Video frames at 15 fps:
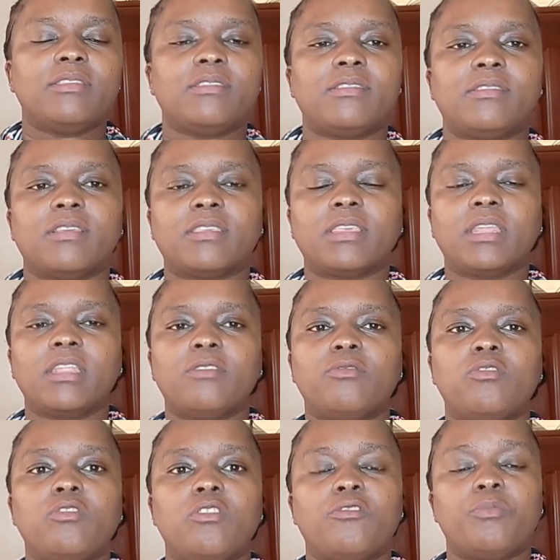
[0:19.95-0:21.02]
This is a channel
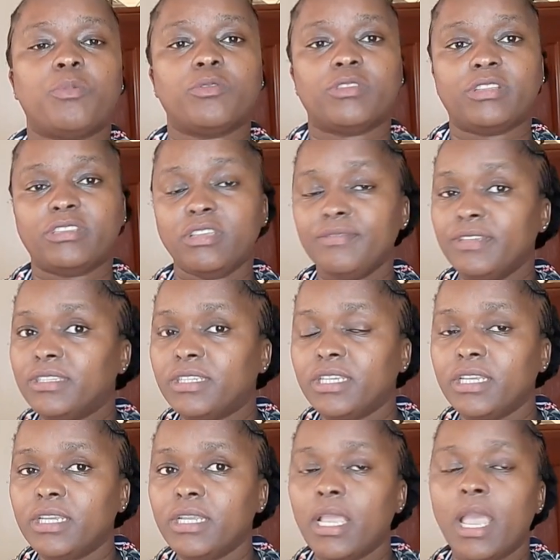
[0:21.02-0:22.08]
full of
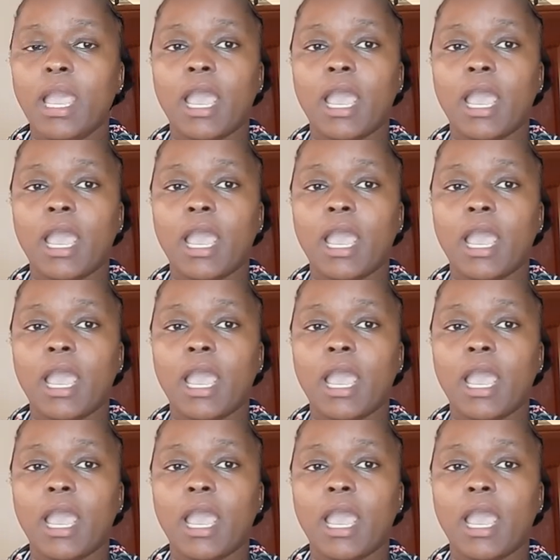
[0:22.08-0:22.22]
positivity.